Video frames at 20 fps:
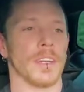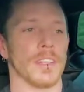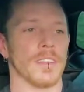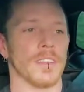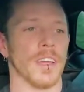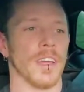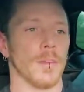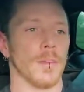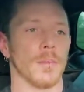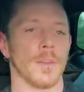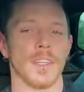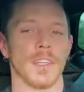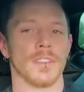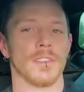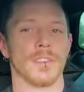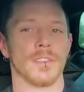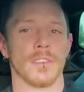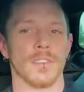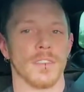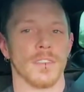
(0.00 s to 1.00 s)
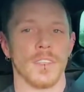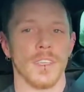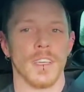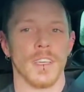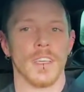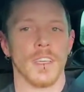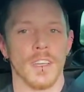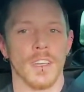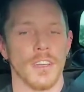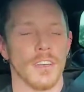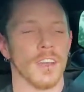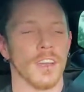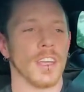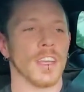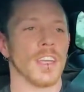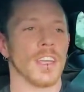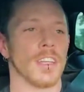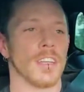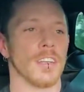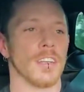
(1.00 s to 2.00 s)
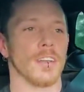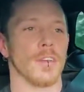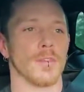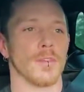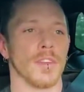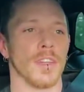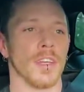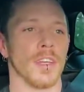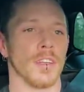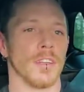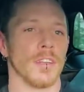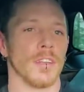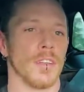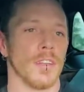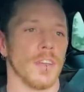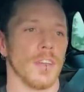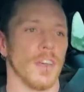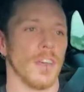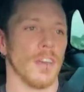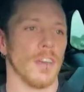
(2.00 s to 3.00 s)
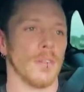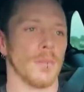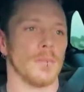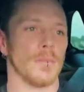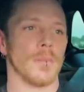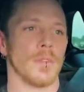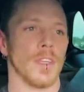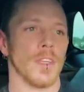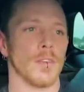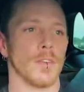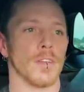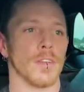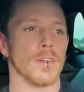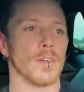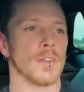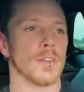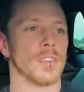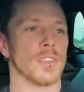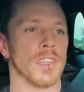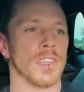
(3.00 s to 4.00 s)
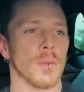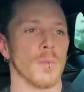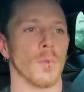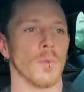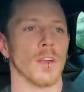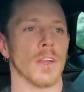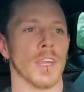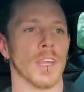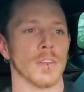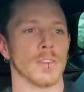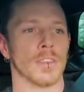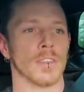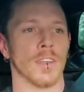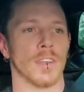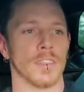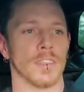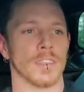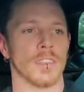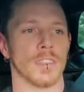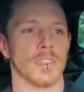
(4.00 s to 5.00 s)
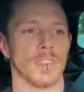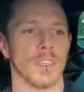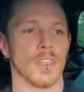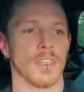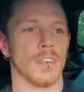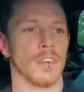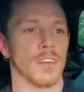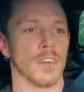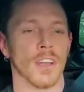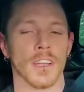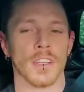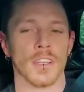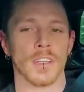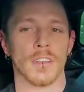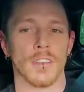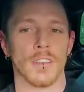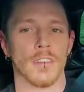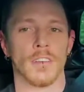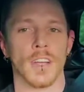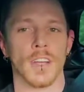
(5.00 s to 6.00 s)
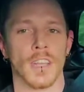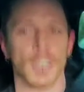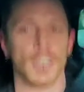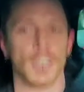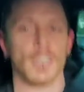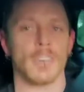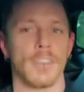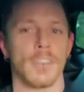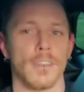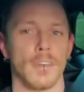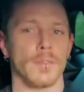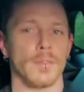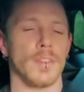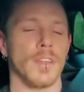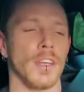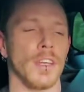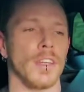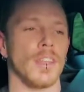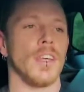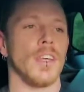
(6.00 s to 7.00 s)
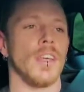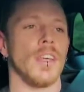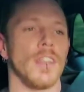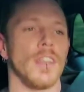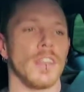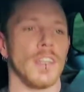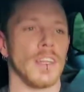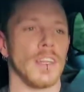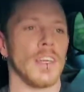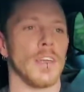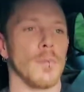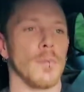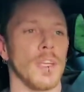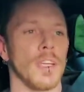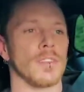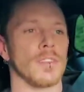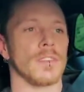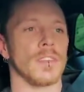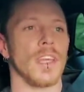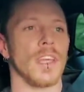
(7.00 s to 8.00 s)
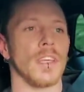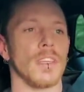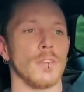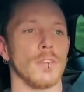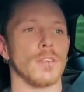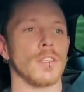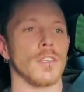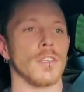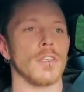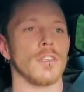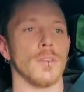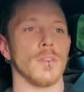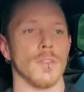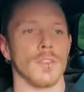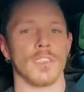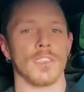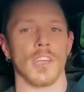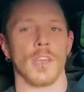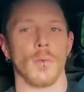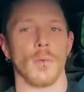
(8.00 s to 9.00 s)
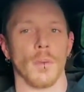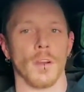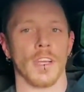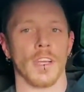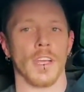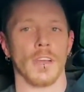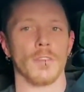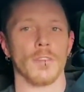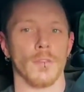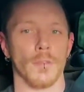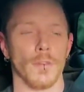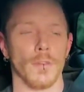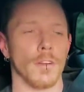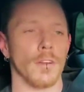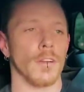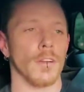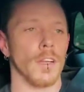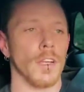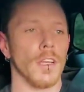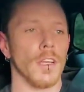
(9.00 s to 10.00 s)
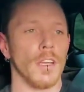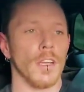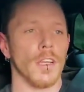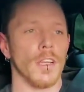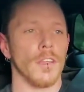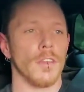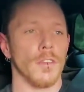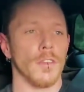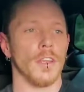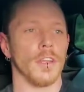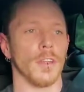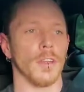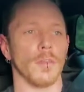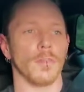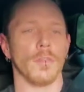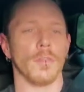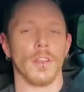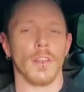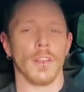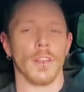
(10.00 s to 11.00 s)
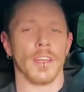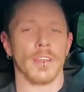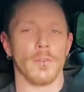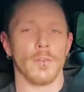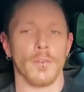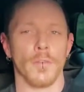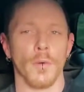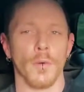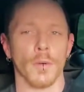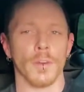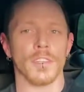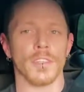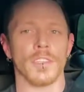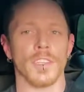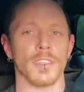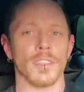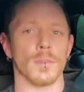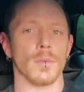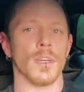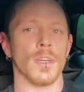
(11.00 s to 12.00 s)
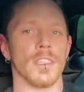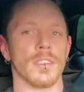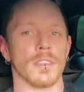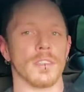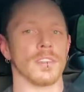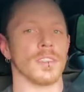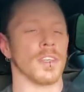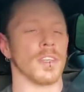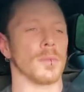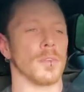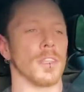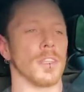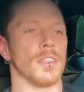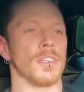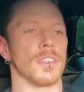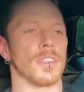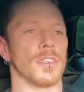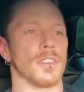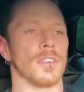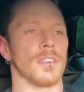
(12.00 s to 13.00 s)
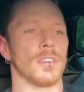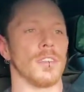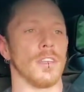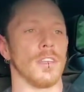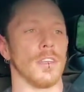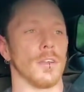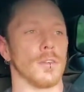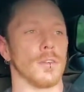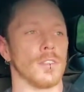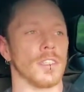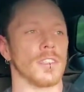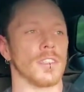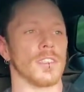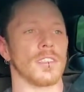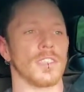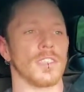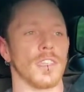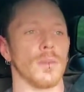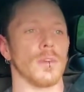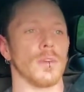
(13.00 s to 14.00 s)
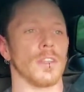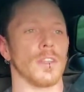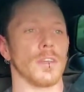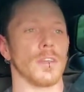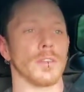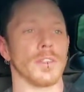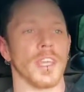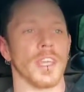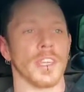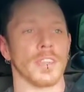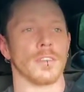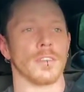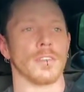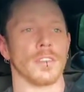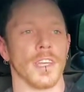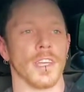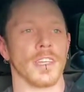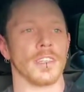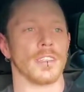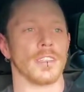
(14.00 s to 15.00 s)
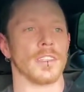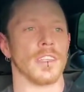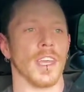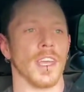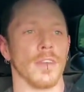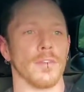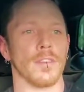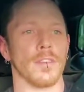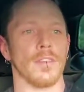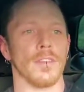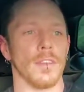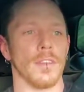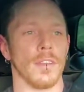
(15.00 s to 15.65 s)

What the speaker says: of time, and you're not getting enough done. If you're doing the same workouts constantly, you're not getting enough done. Now, that being said, you should do the same workouts for like 4 to 6 weeks or something, just to see what those exercises have to